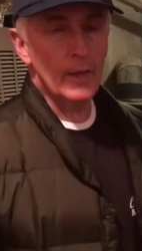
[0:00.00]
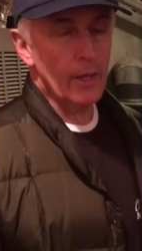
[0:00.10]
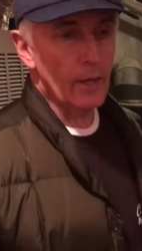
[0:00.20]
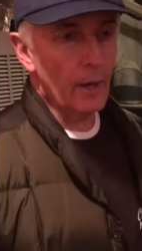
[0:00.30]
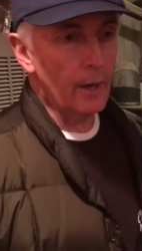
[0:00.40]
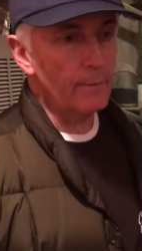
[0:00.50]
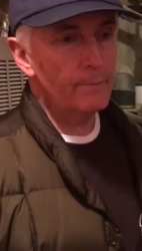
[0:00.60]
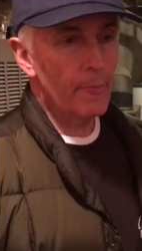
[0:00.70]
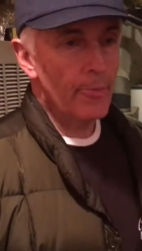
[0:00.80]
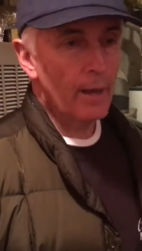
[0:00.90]
the
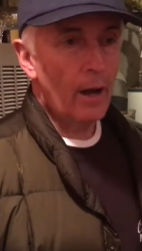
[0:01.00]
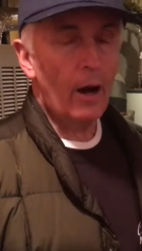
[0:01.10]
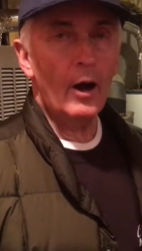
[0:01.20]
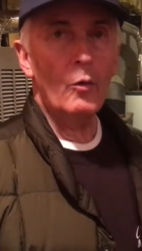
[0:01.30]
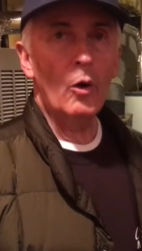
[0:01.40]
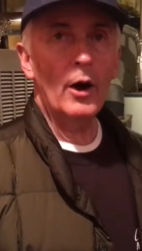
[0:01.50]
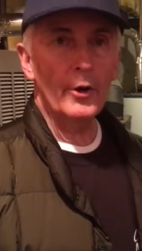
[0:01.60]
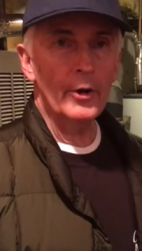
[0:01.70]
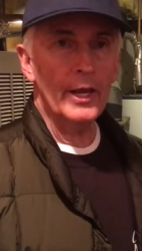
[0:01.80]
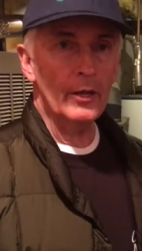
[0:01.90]
hot
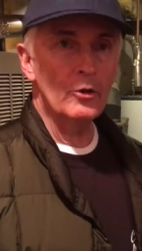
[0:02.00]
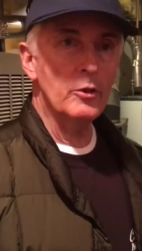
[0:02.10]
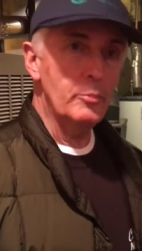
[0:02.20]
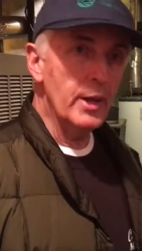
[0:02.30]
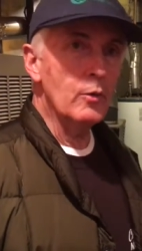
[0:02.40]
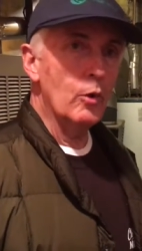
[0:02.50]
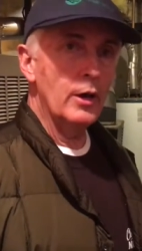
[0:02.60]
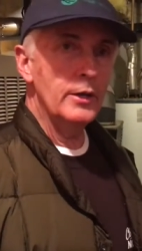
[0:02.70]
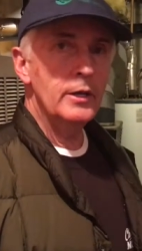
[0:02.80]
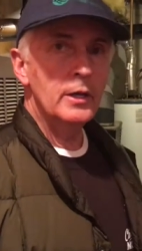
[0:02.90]
water heater, the big
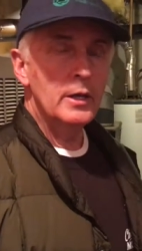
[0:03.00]
one,